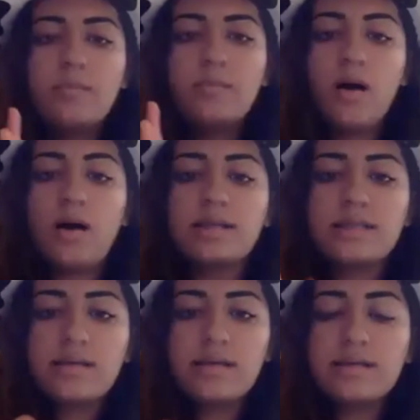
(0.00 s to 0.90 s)

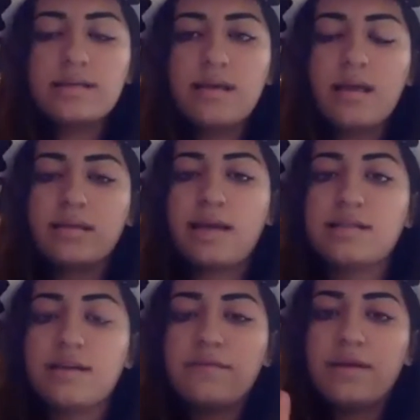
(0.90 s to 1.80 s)
boxes in like
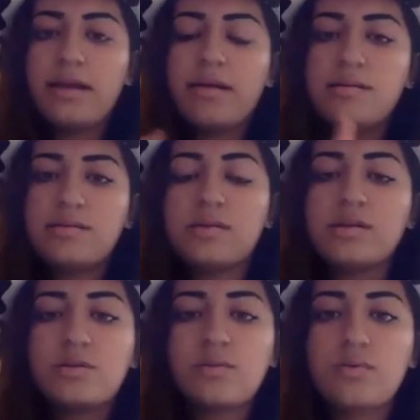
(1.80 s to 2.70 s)
different areas of the
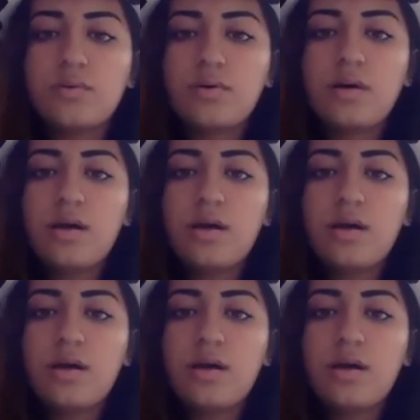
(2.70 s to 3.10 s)
school